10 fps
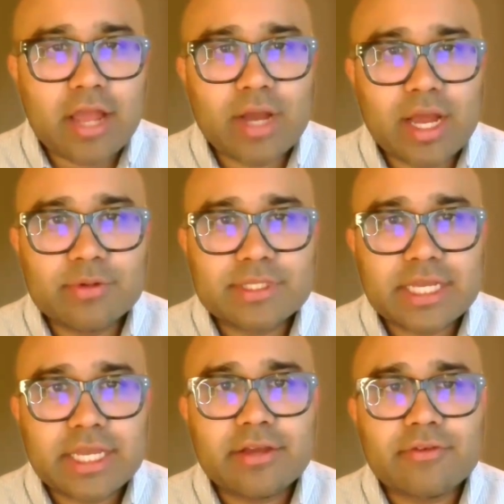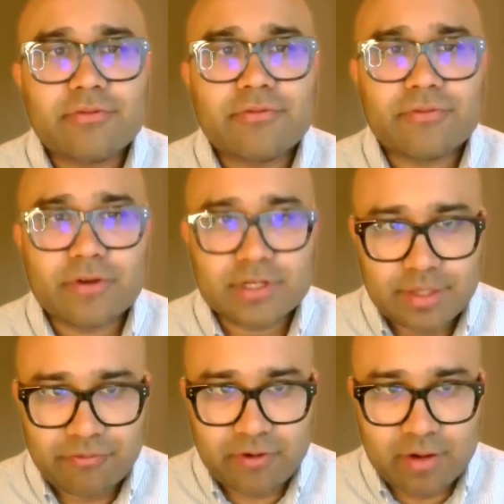I would say
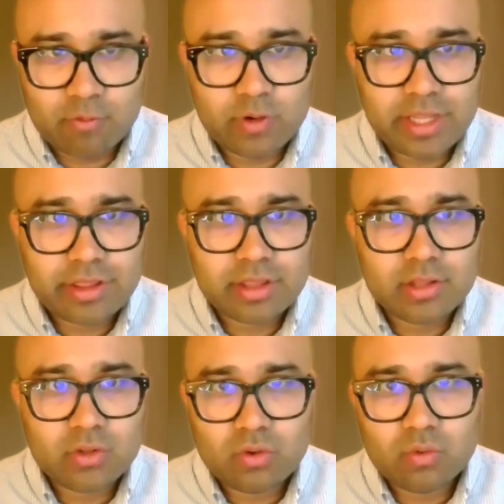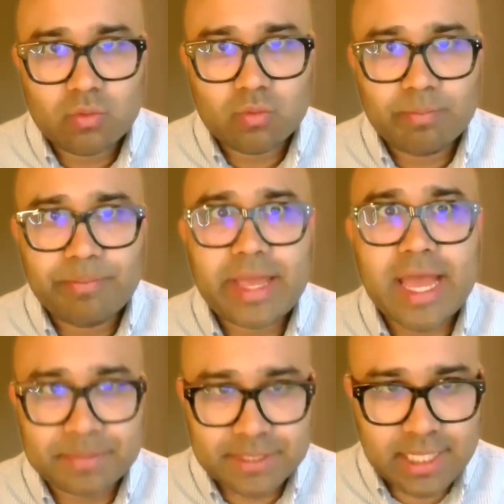first up front with
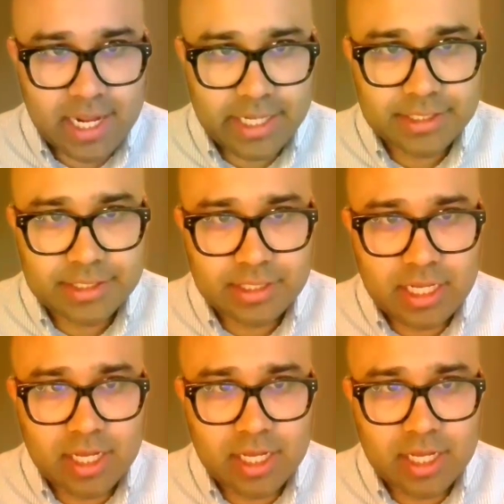peptides.